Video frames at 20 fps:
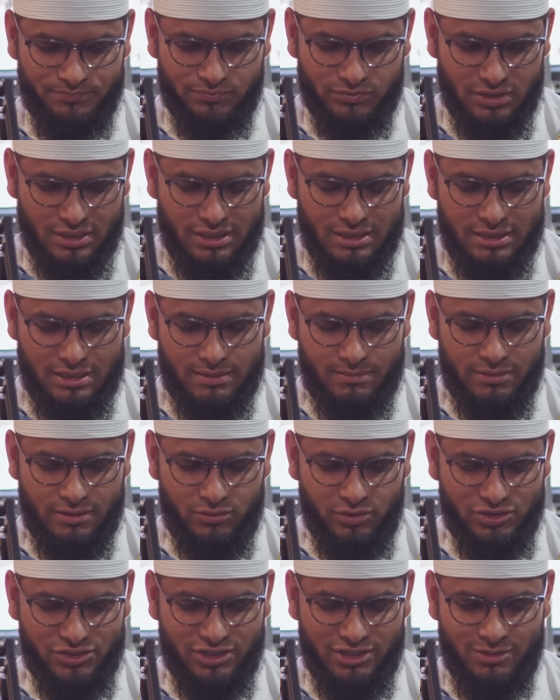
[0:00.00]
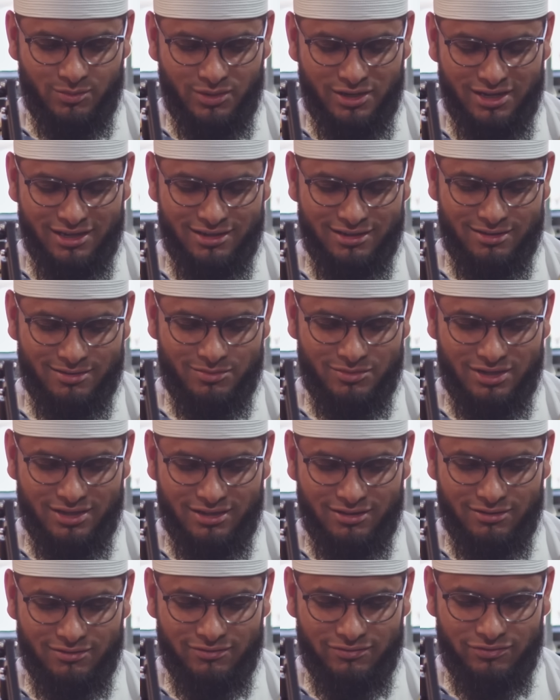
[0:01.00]
but recently
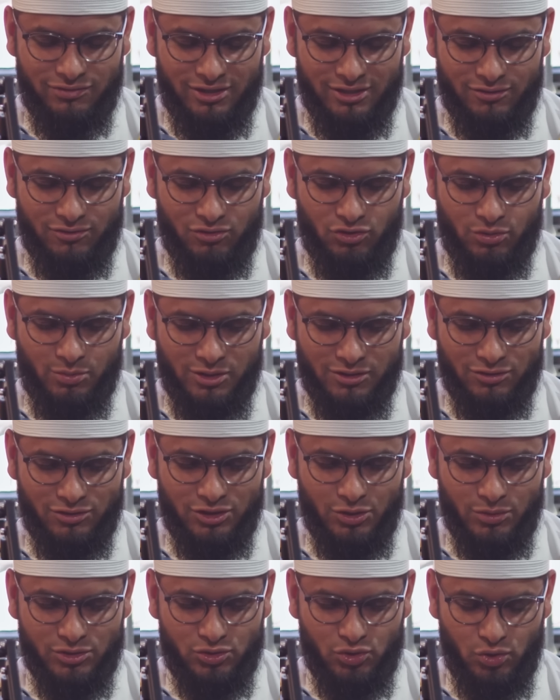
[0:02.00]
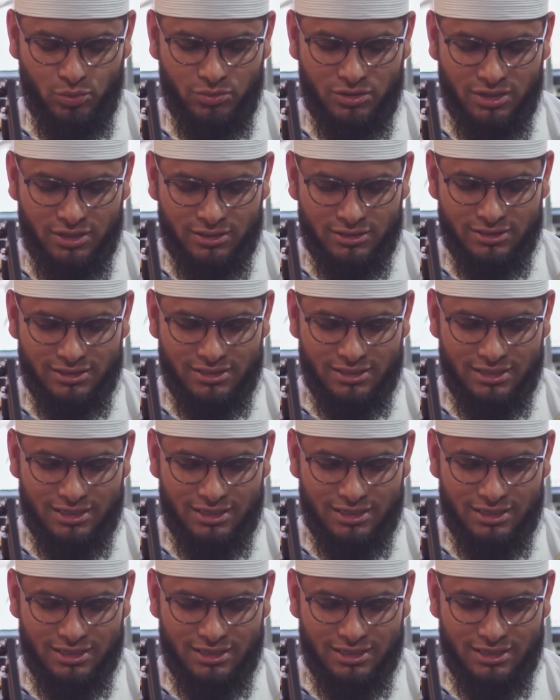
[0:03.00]
my father-in-law, mother-in-law, they went to Umrah,